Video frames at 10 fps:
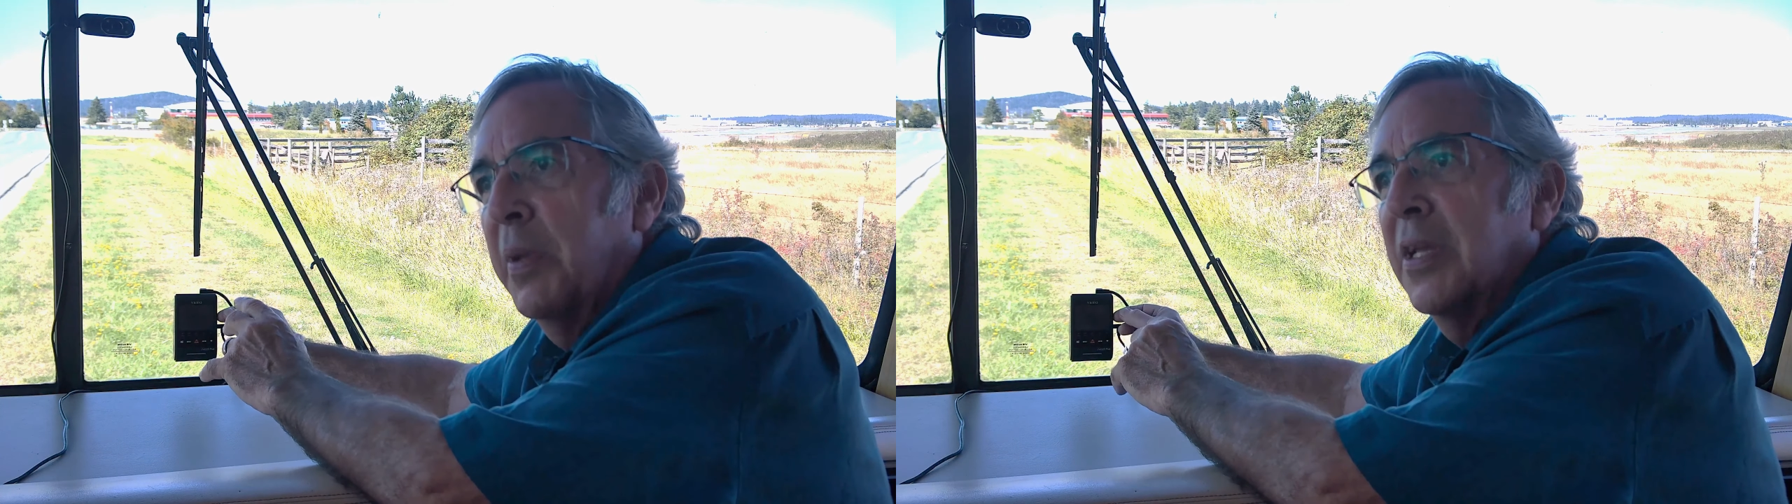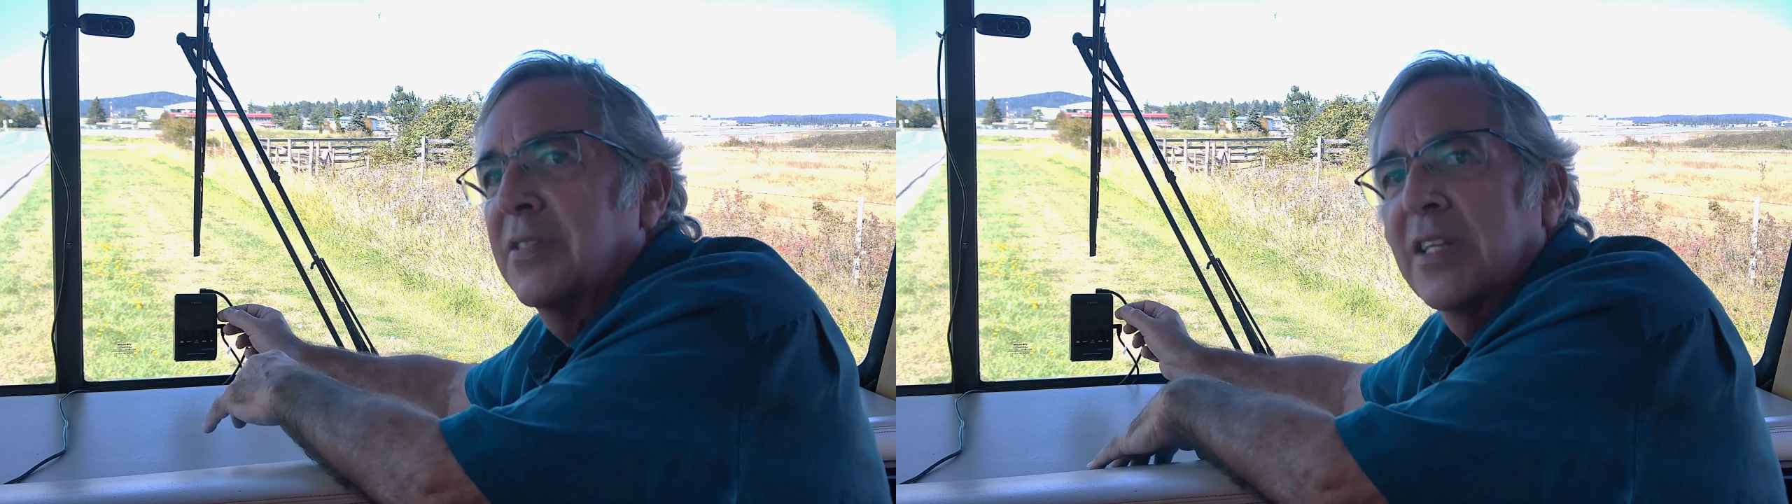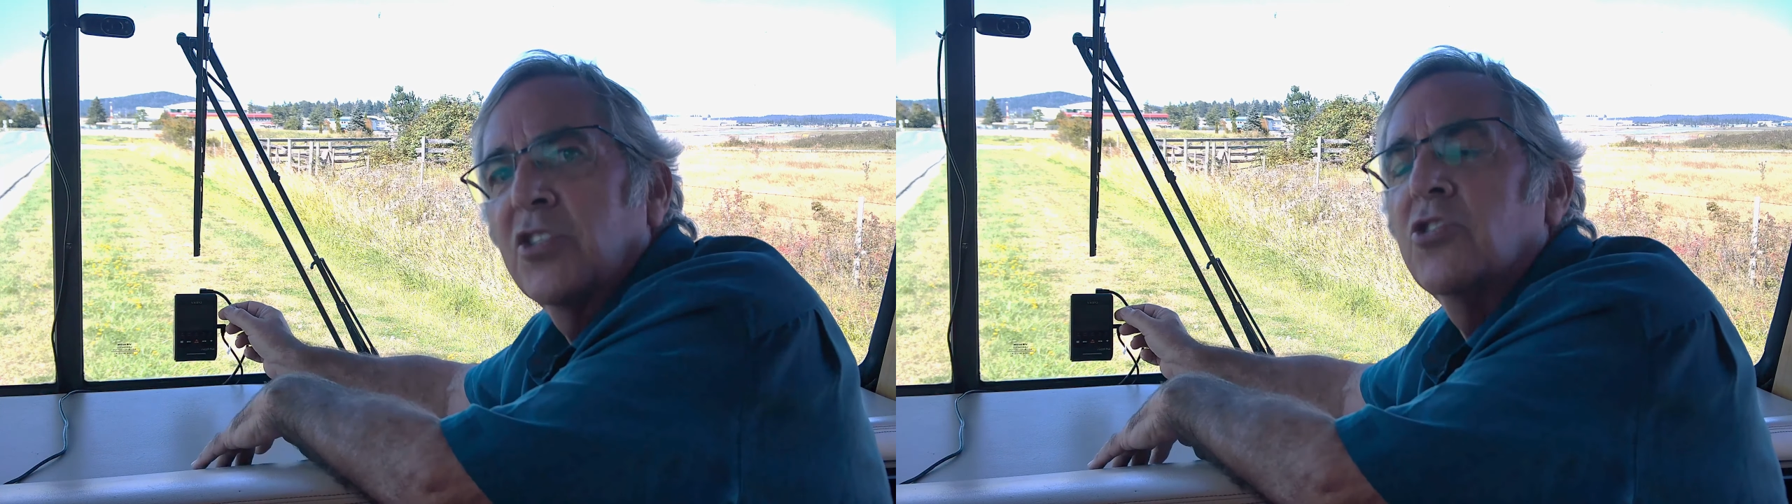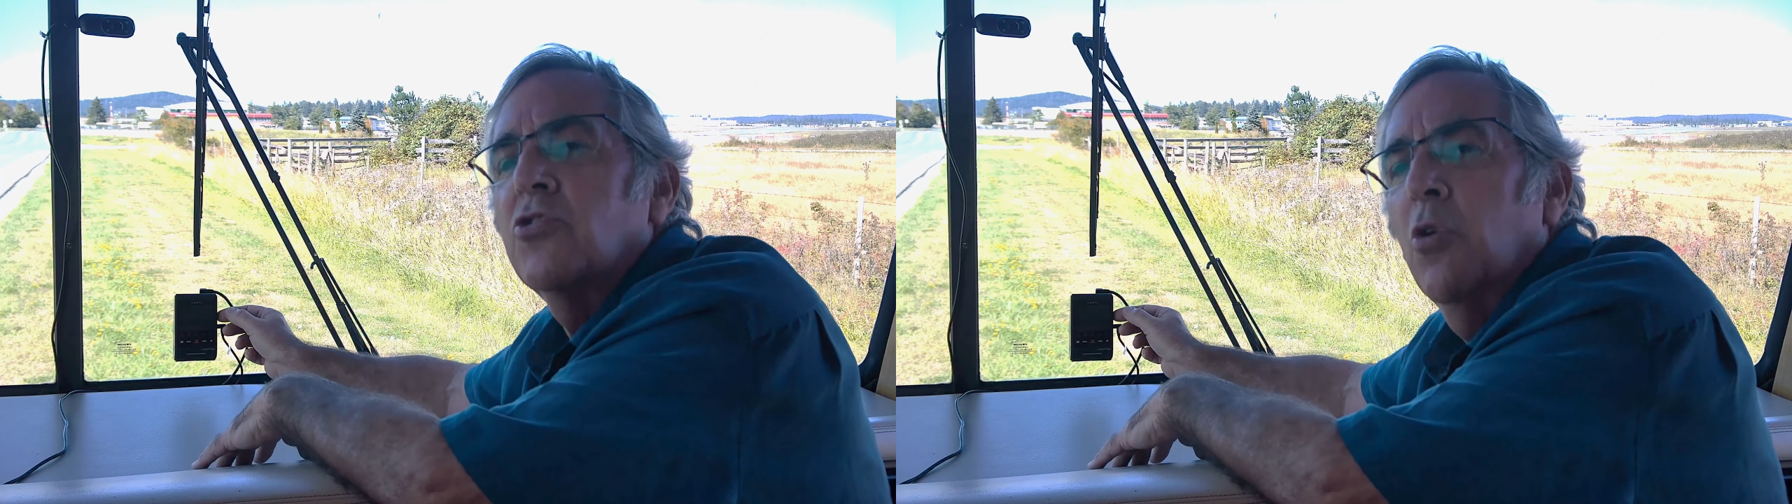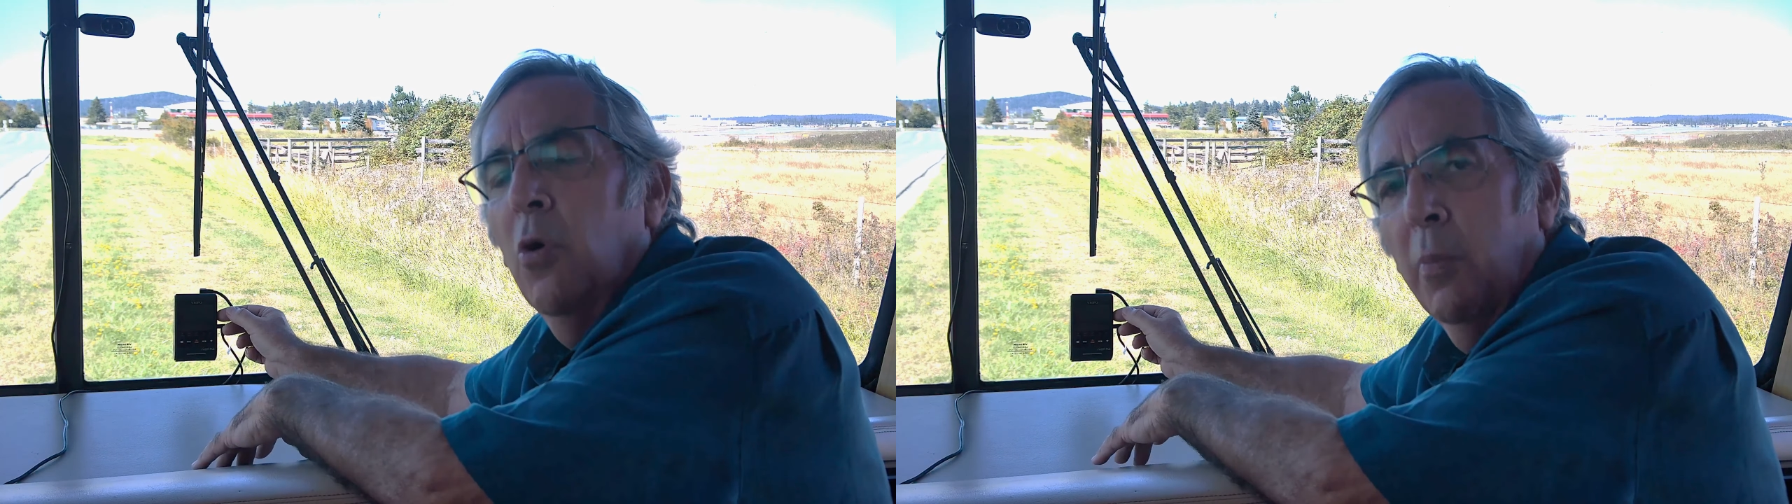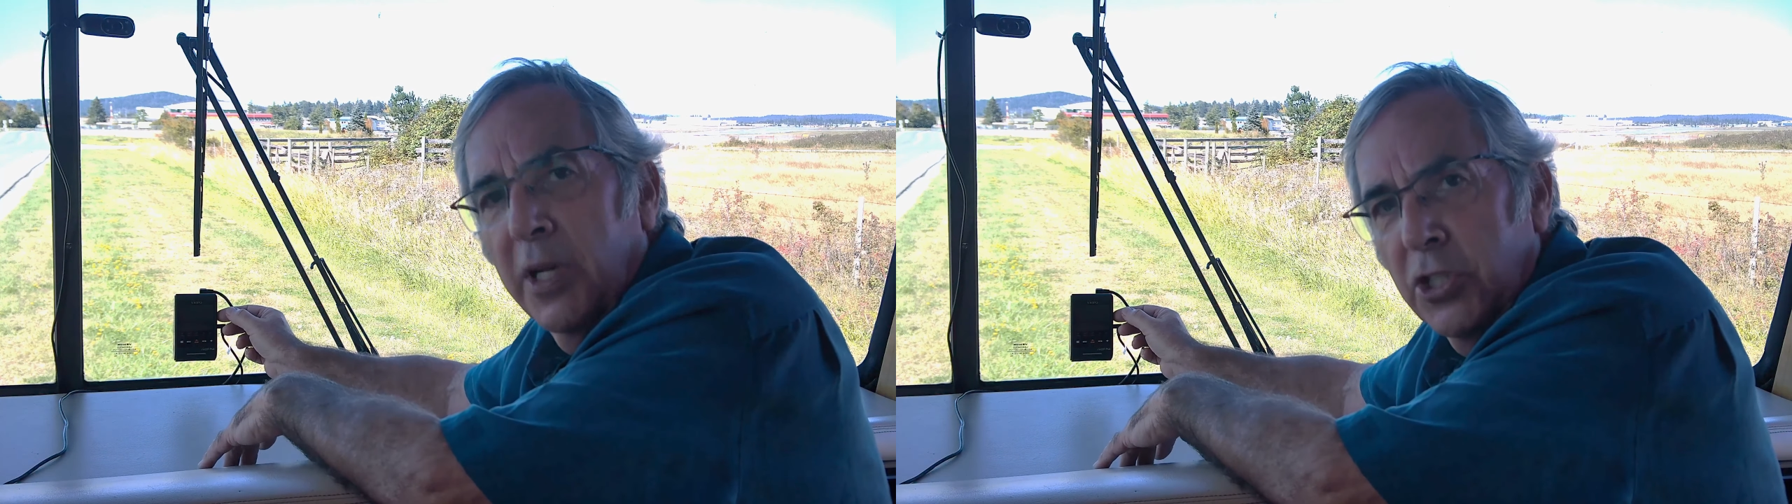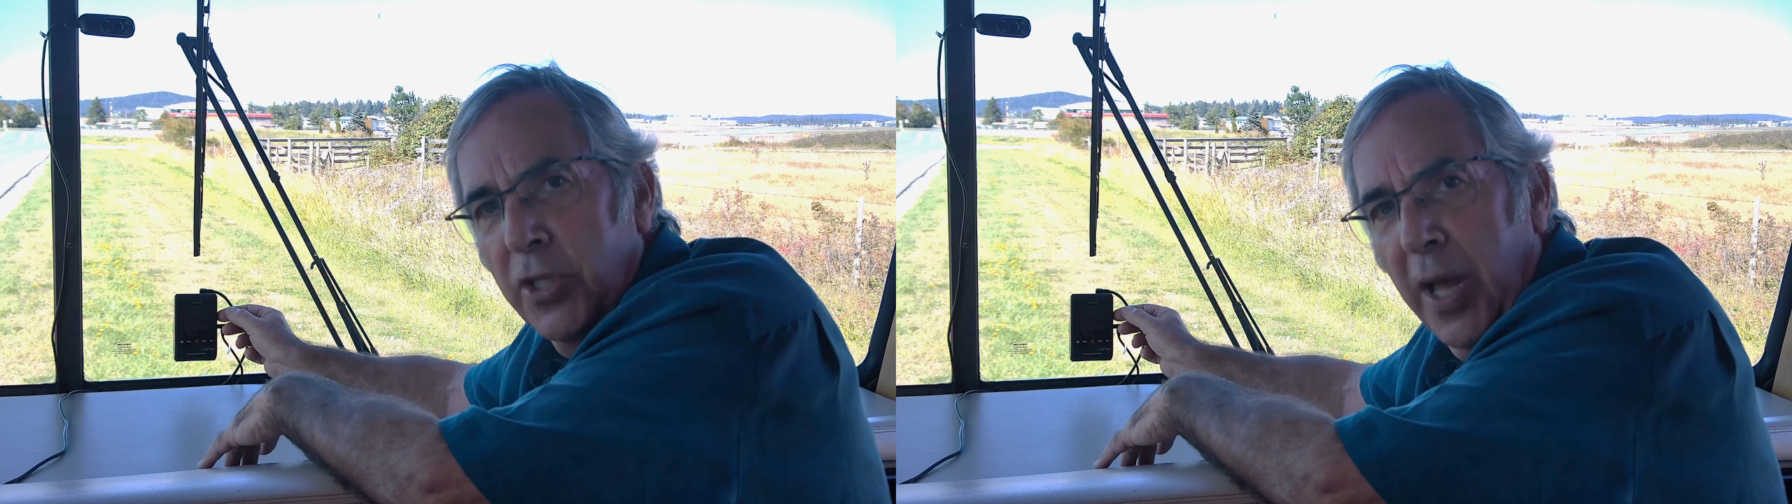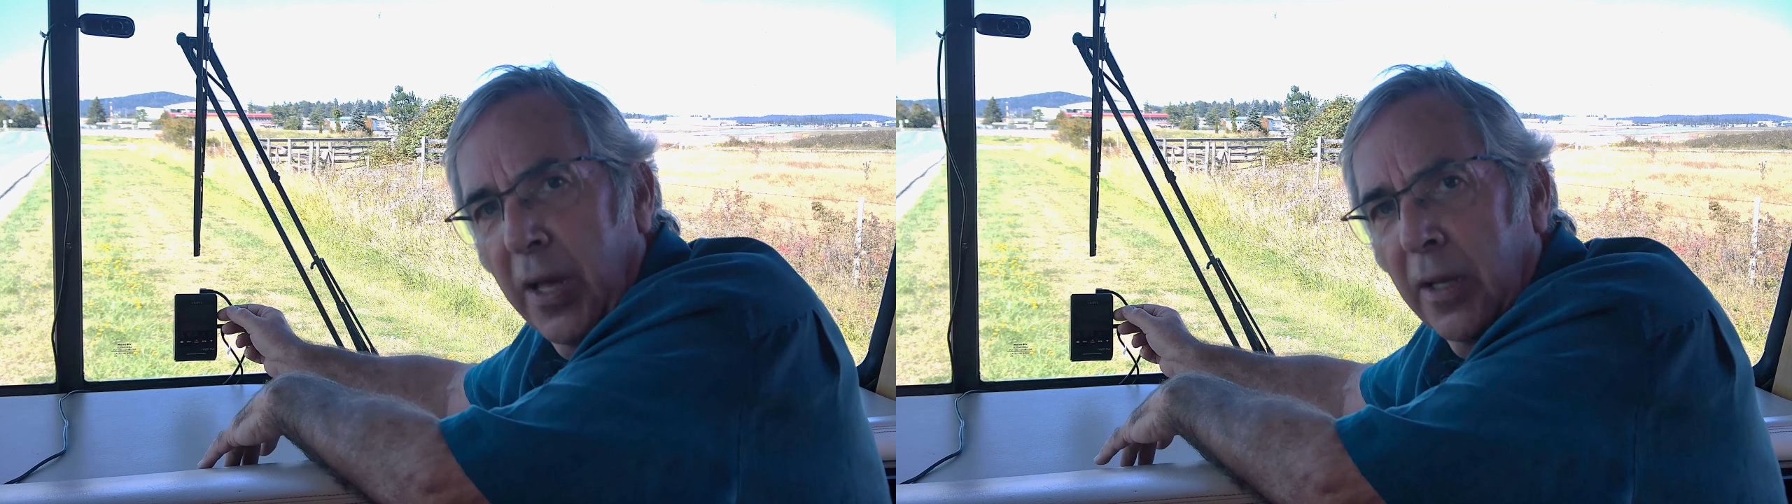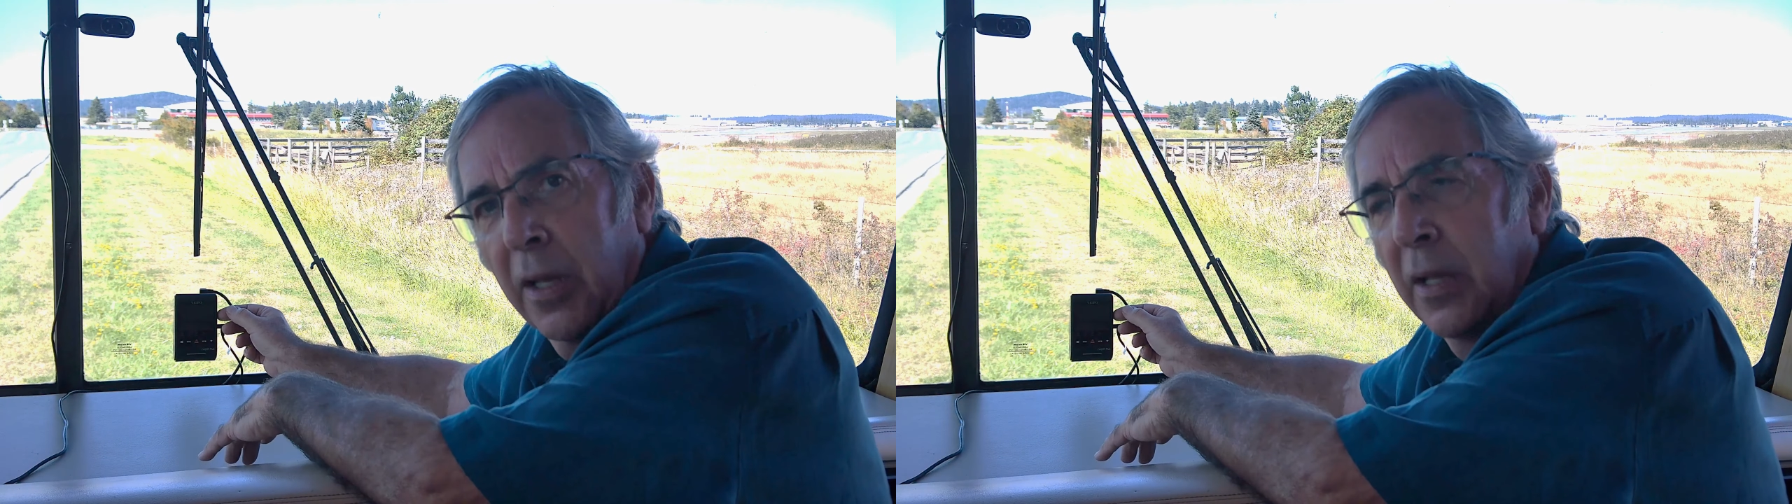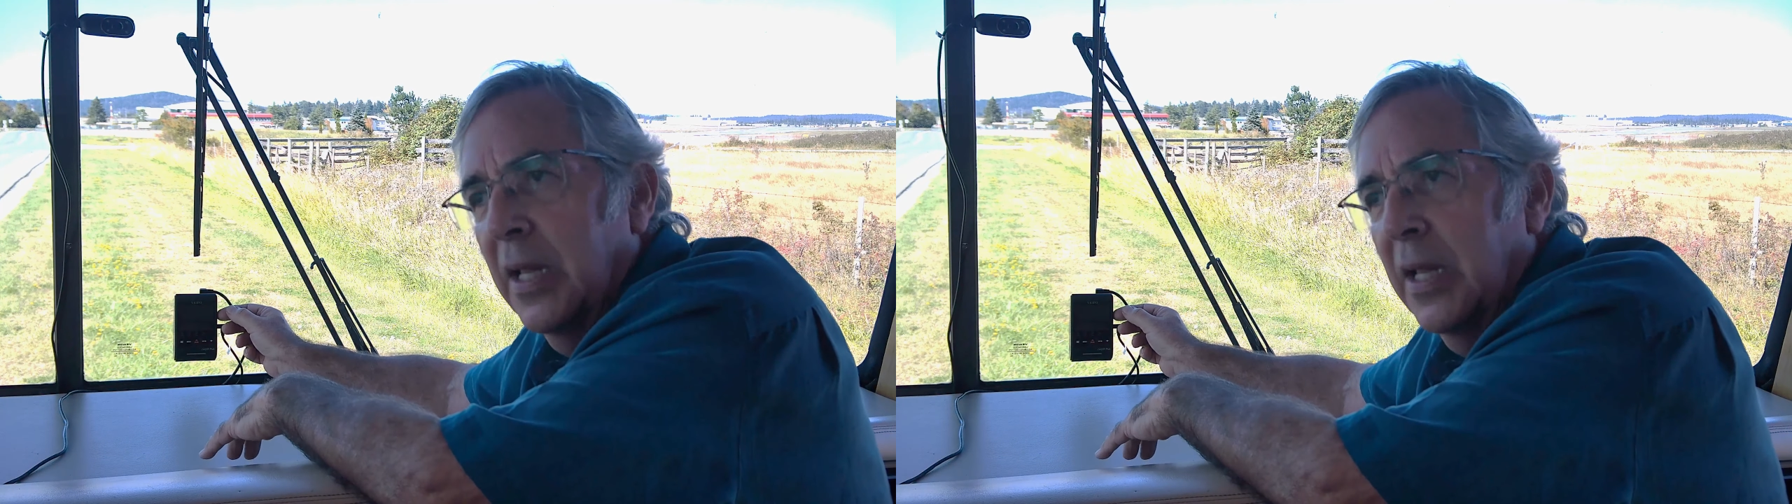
because that's so much data.